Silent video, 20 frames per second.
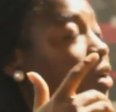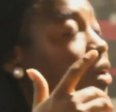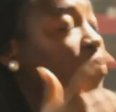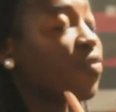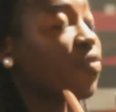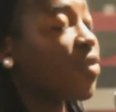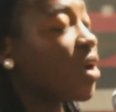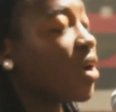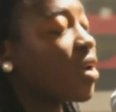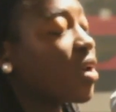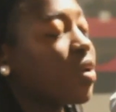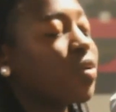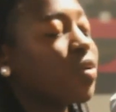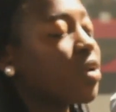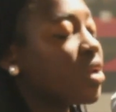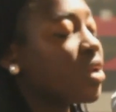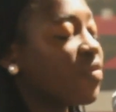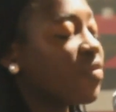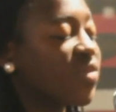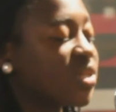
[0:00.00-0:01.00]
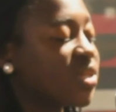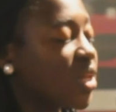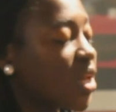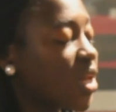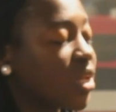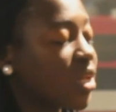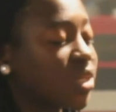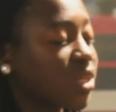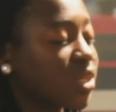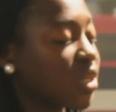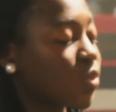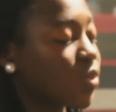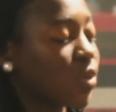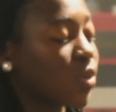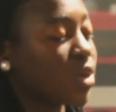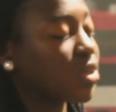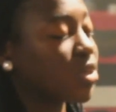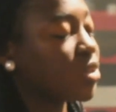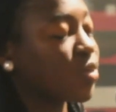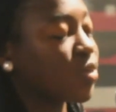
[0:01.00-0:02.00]
I pray Lord never takes these
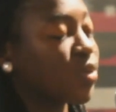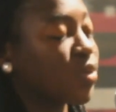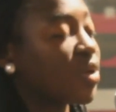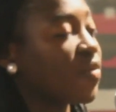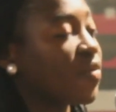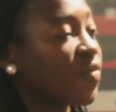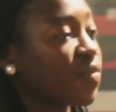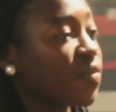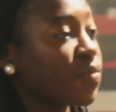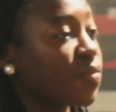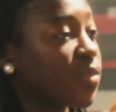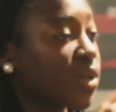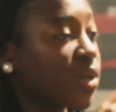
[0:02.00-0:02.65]
words away from me.